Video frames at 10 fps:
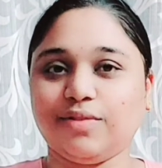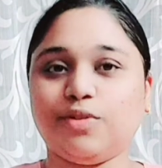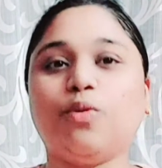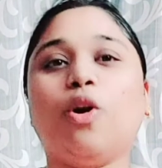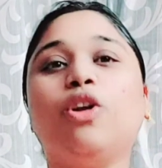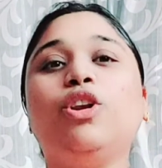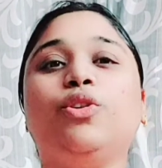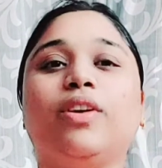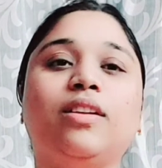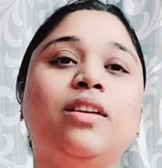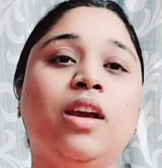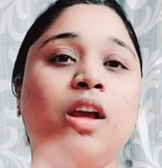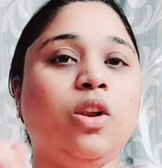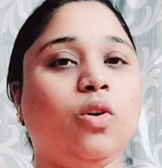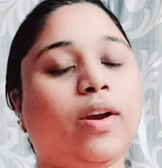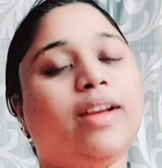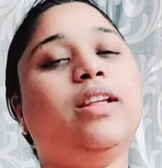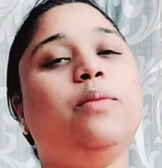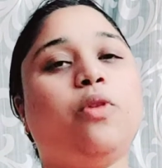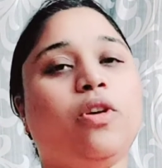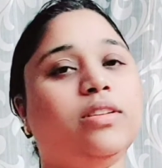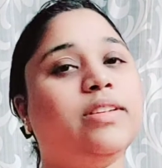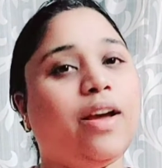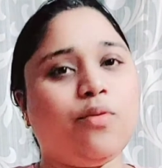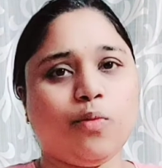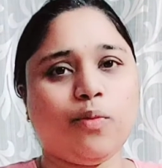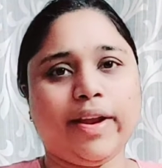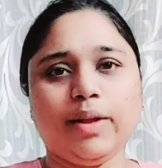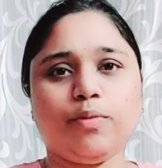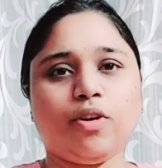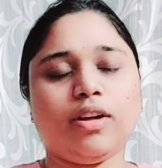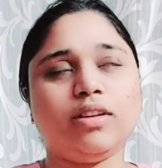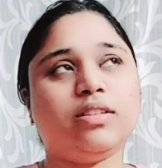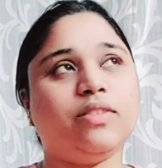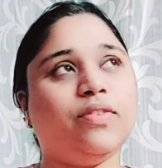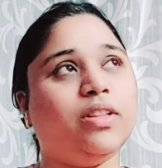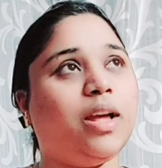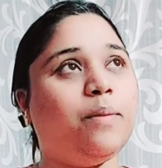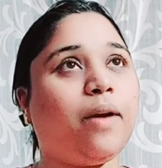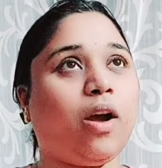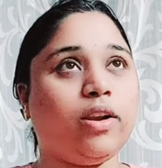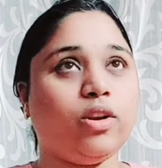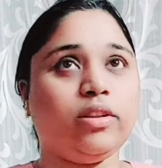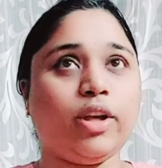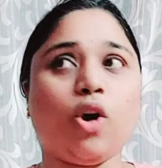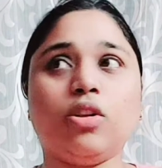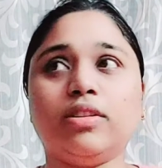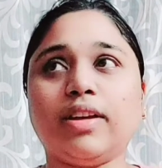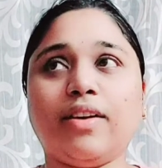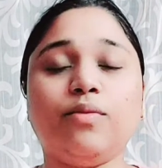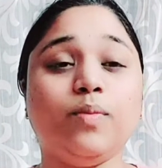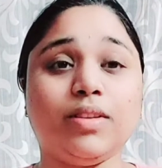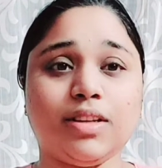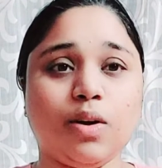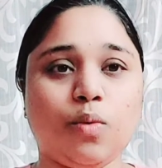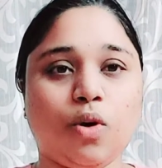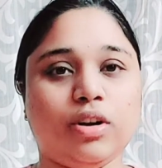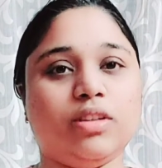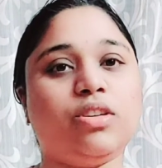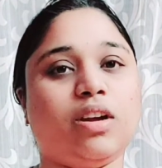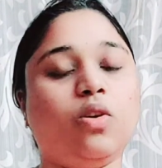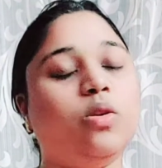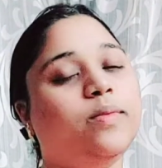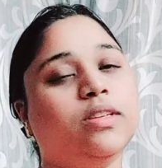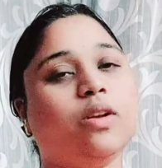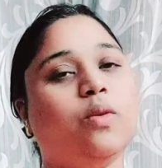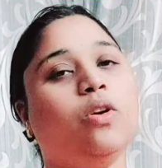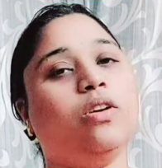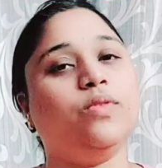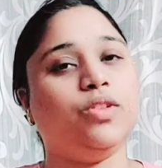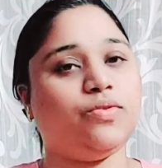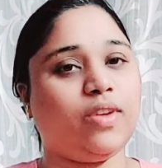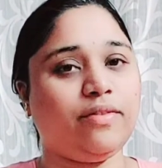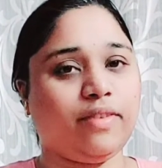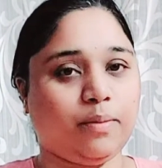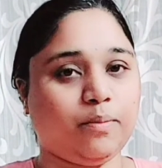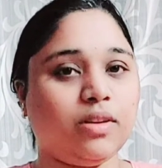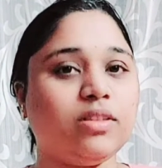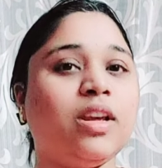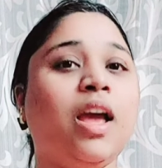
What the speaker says: If you want, you can look at their products. They have many products with them, and they also have micellar water, charcoal micellar water, which is very famous,